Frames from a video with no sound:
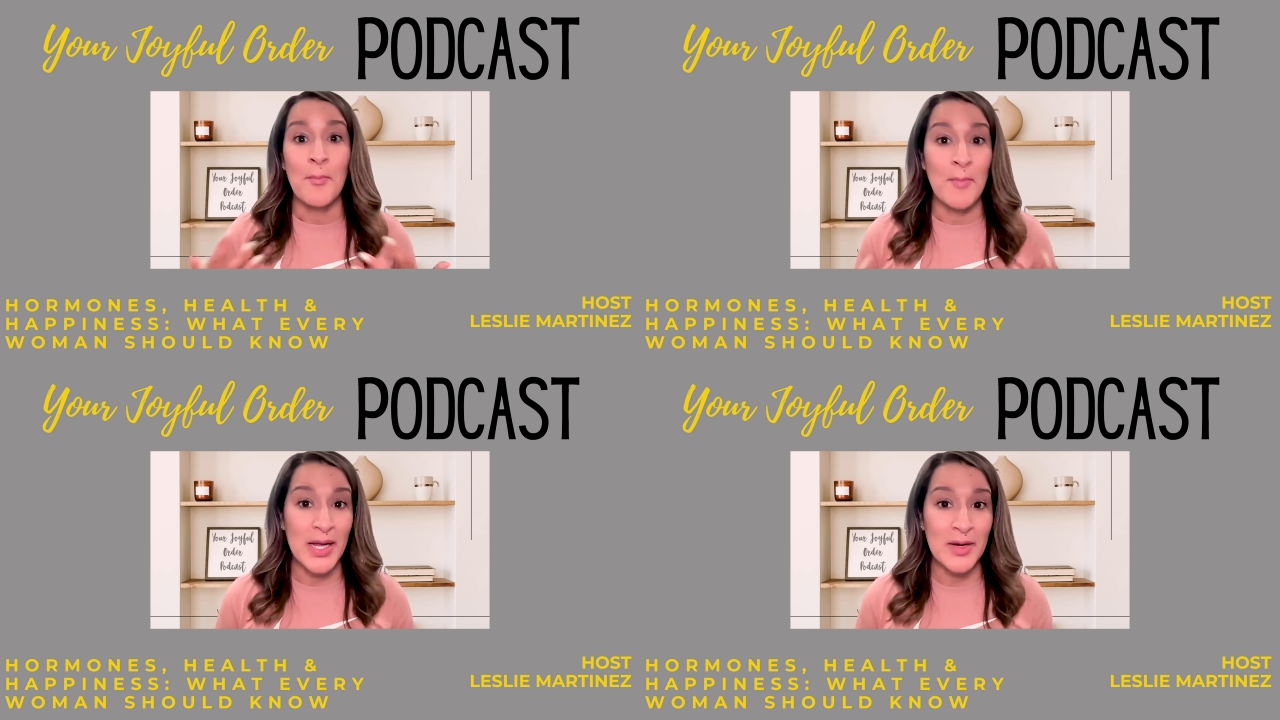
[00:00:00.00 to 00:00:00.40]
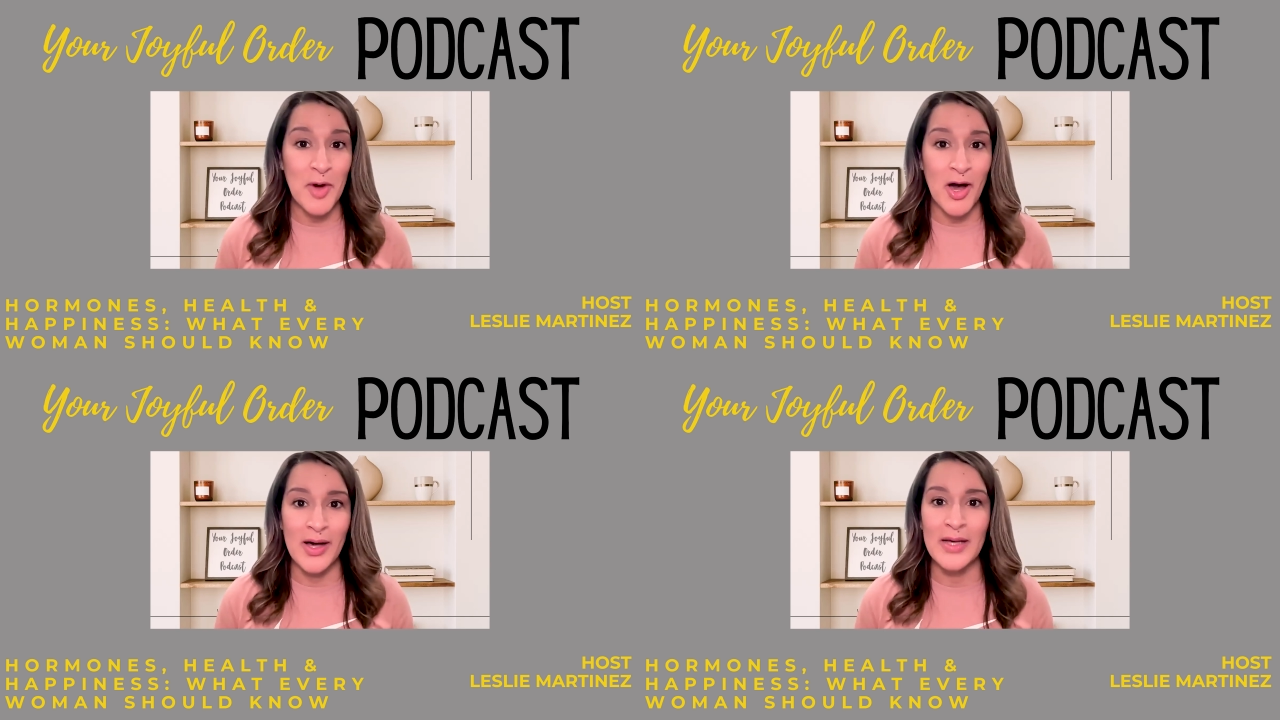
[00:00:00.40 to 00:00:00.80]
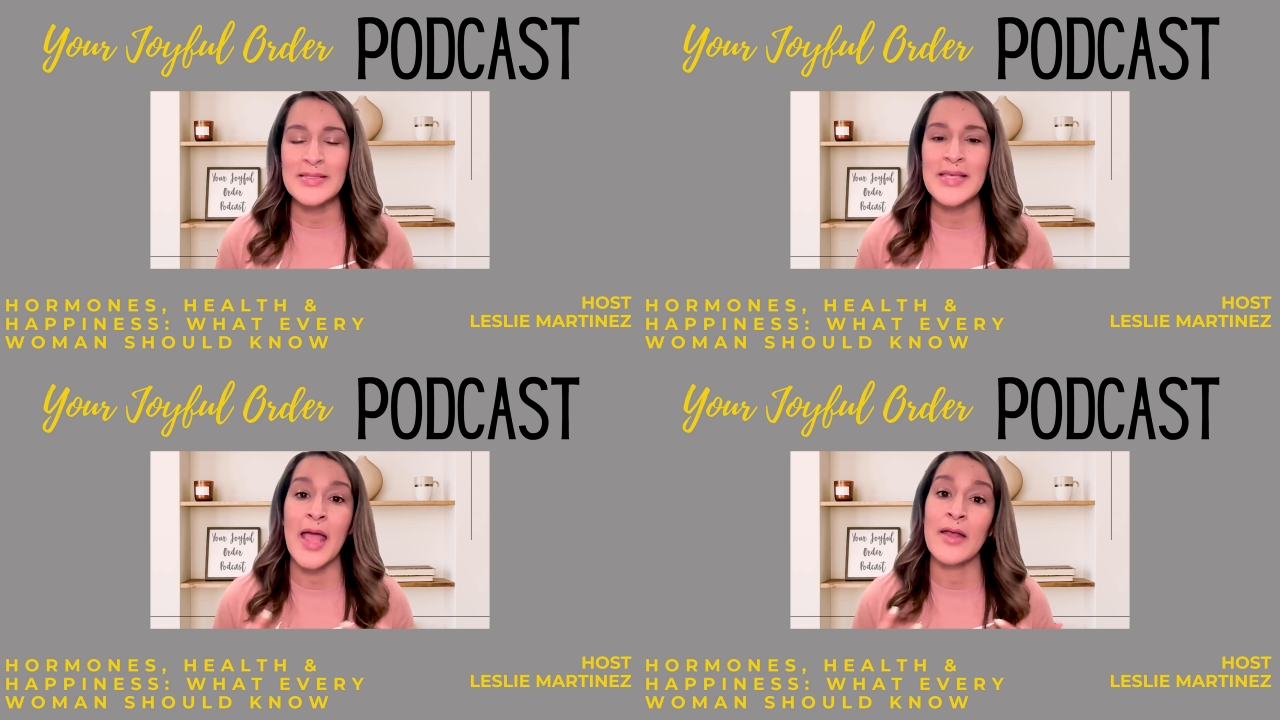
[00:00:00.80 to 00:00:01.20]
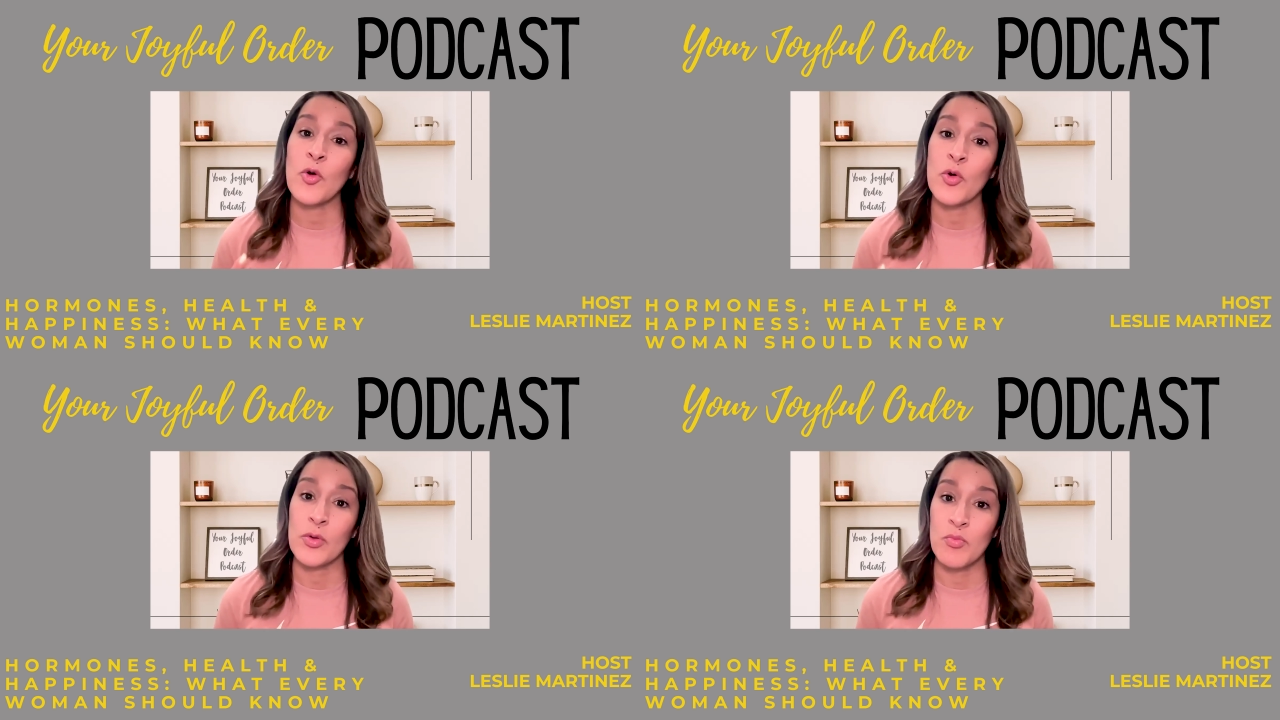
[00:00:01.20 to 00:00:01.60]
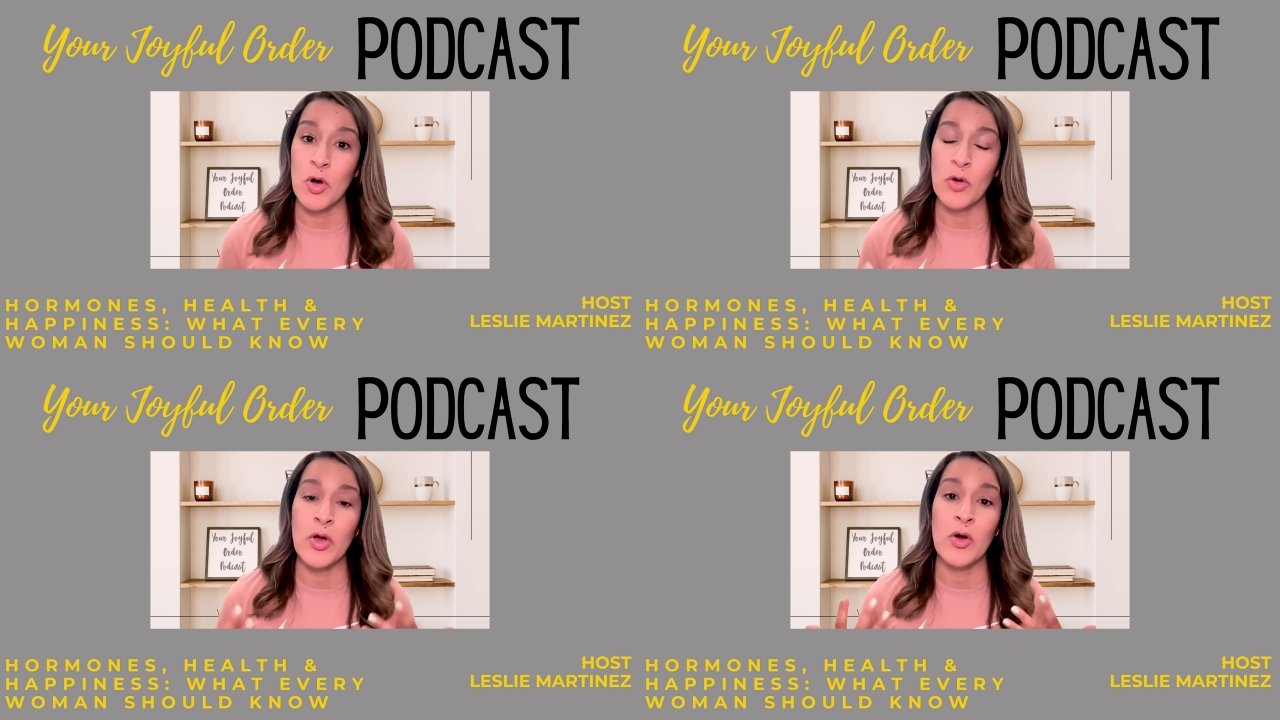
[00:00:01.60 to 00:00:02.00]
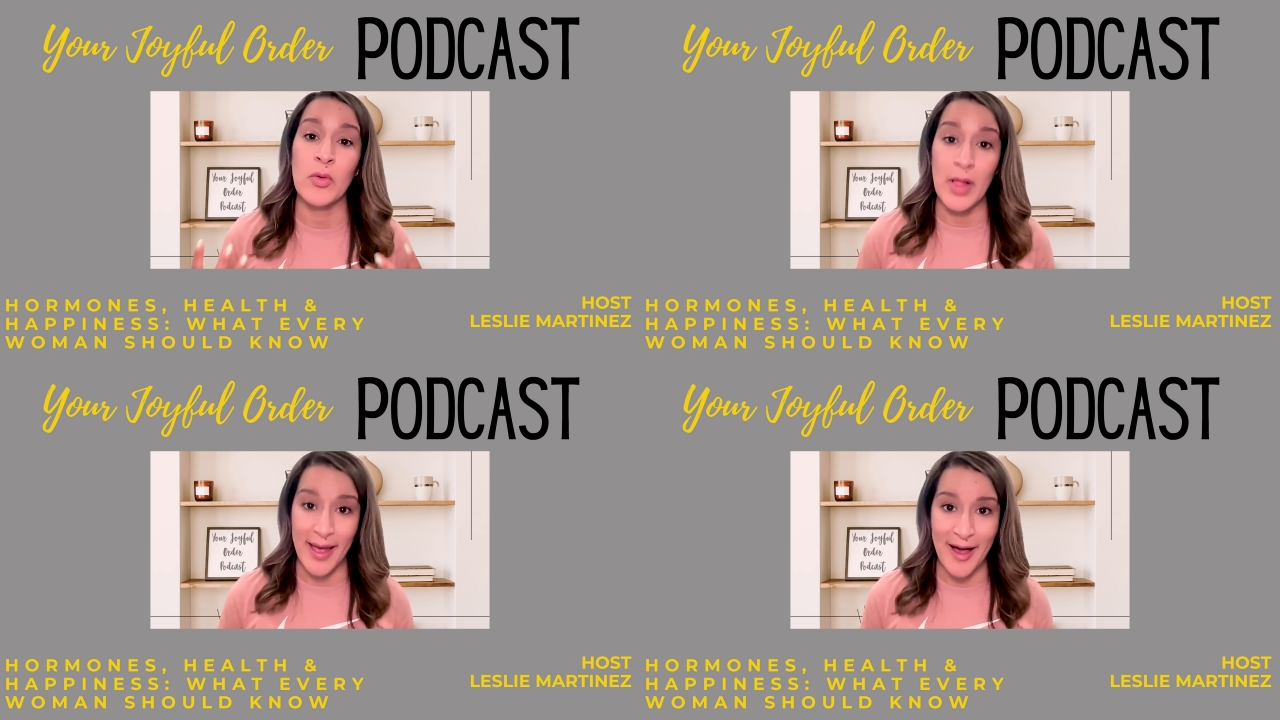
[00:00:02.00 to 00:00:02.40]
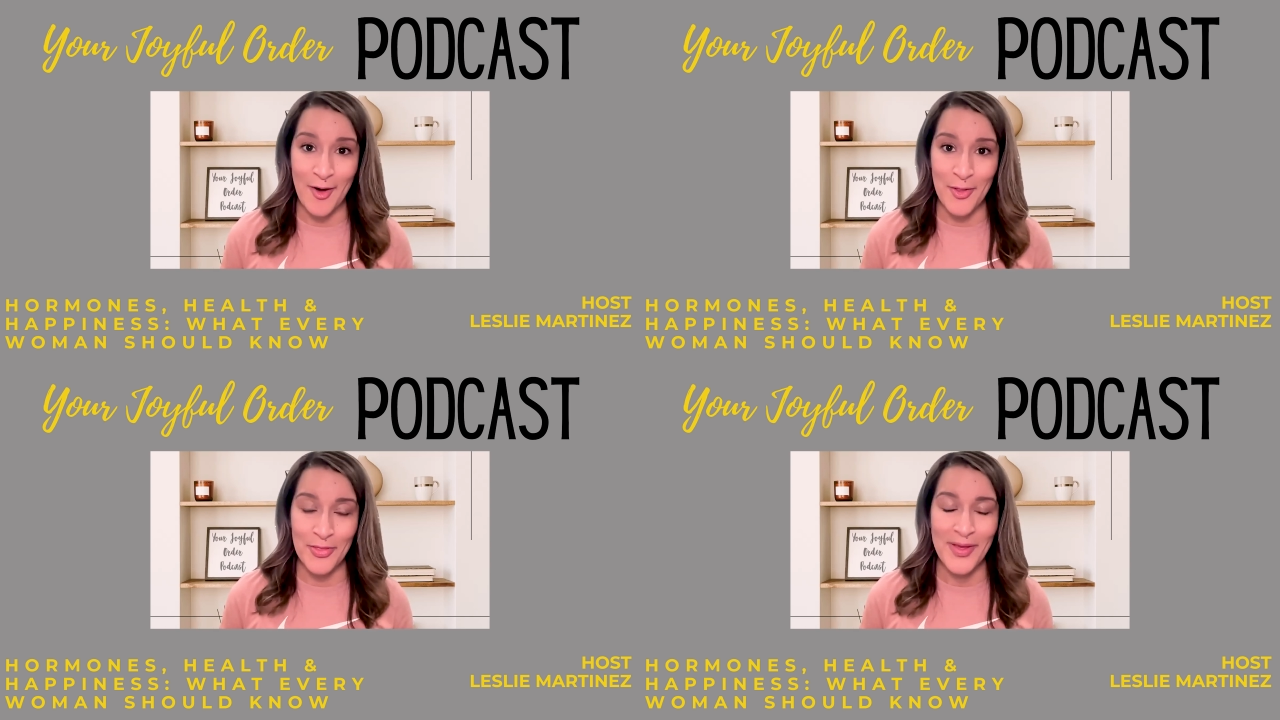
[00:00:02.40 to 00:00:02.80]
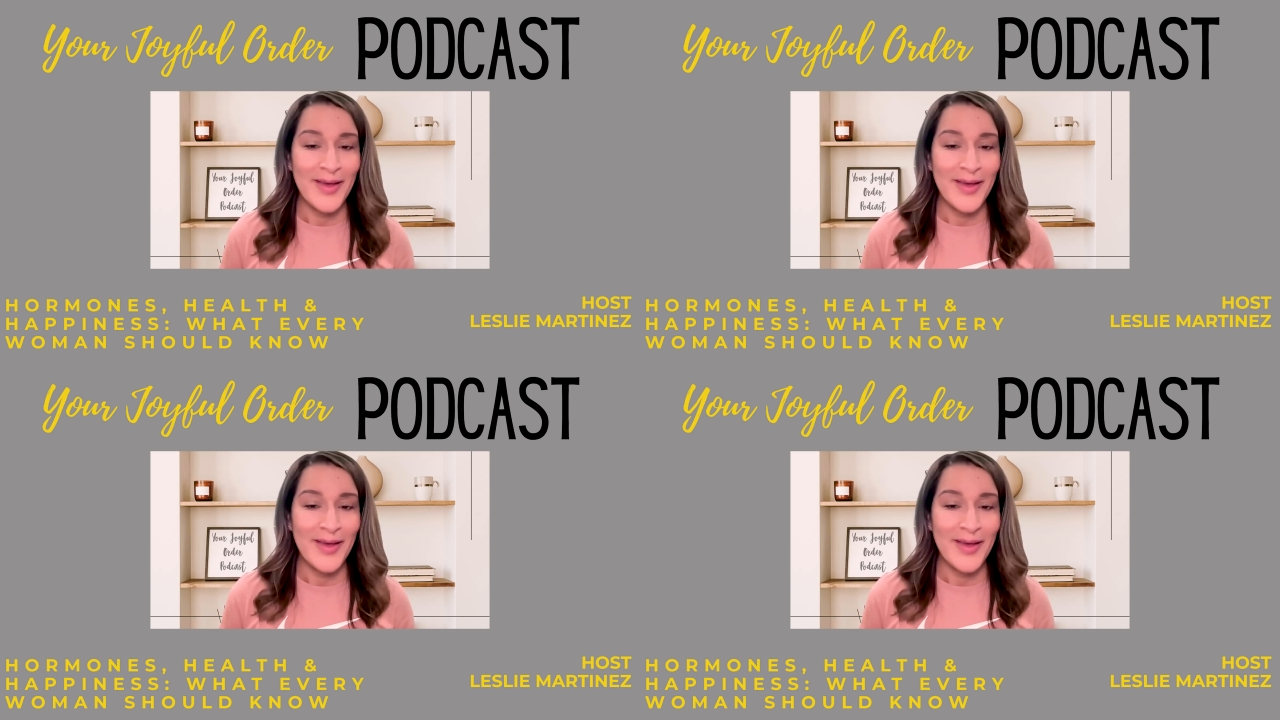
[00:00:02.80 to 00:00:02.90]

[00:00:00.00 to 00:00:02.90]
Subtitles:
menopause, and hormonal health,